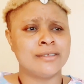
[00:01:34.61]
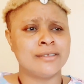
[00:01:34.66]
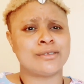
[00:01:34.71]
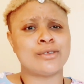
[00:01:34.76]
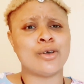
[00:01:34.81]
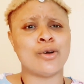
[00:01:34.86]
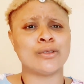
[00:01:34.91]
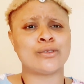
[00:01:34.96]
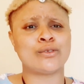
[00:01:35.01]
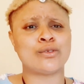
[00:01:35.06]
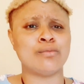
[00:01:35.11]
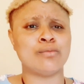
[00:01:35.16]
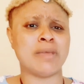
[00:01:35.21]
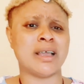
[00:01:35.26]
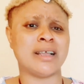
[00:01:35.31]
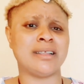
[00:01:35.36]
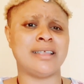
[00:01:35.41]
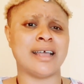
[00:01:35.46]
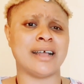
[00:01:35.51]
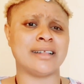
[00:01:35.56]
So to
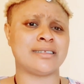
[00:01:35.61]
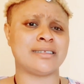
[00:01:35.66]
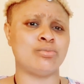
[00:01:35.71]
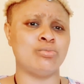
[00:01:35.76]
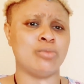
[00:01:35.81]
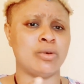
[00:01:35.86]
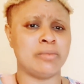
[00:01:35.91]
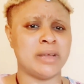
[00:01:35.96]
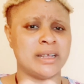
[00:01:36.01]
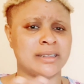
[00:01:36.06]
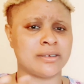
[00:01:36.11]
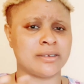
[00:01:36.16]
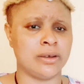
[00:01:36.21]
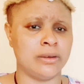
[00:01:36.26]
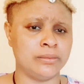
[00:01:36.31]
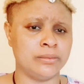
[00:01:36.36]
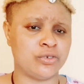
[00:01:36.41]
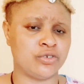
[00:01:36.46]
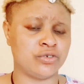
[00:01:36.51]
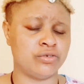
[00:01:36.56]
make that moment
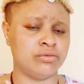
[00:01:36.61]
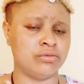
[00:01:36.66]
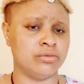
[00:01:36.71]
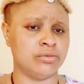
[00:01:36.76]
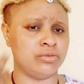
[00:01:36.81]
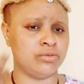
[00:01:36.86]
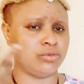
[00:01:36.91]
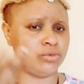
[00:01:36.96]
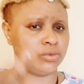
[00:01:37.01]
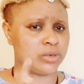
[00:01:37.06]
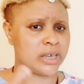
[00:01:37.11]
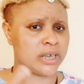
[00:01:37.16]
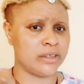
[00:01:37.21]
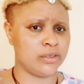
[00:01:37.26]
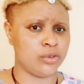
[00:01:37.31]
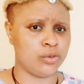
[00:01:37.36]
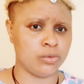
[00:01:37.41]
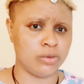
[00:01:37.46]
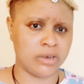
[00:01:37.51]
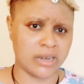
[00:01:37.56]
come true, you
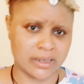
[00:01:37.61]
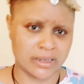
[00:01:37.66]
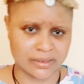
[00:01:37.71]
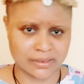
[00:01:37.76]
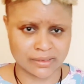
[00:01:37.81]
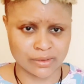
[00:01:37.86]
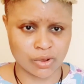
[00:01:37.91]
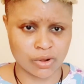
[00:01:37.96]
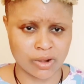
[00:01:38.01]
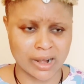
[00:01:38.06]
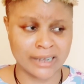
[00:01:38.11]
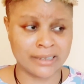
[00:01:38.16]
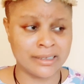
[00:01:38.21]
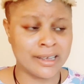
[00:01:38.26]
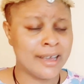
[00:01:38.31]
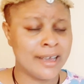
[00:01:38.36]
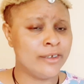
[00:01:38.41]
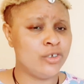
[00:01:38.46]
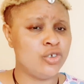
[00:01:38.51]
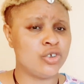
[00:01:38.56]
can do this. All right,
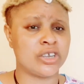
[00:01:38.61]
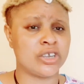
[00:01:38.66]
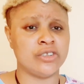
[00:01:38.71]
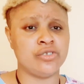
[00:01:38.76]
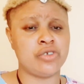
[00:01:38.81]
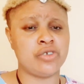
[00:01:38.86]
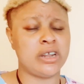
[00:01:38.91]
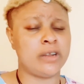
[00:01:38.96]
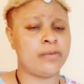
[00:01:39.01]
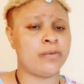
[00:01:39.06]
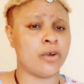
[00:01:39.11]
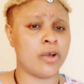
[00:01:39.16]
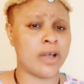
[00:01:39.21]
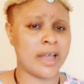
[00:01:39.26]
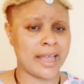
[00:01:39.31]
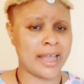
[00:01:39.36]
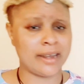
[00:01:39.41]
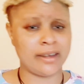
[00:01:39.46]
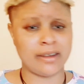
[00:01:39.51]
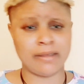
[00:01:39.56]
you can do it for
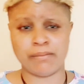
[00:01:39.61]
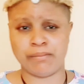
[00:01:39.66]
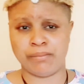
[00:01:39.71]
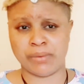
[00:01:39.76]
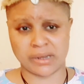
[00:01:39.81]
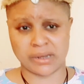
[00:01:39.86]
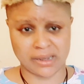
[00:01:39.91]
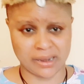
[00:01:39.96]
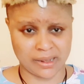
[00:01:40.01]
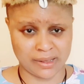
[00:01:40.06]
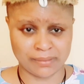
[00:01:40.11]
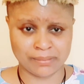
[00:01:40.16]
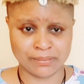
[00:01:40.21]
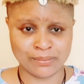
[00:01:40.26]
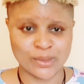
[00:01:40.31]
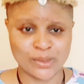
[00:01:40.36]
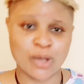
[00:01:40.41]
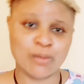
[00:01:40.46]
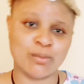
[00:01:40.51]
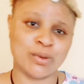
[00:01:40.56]
anybody,
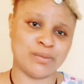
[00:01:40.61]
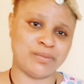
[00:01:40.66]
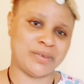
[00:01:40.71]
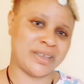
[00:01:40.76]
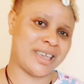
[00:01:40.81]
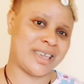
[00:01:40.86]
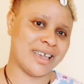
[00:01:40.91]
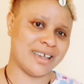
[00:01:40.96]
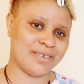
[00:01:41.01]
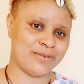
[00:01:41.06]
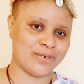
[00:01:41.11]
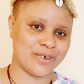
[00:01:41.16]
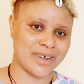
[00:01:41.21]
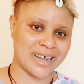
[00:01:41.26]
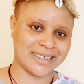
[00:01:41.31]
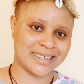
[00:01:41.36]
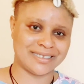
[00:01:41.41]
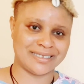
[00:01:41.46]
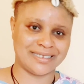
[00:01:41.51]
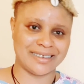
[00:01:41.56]
but be careful
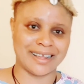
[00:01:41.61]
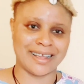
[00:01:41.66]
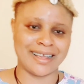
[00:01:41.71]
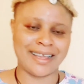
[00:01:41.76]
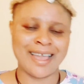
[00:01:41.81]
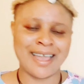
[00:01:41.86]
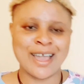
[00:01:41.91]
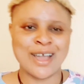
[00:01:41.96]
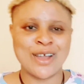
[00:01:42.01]
out there.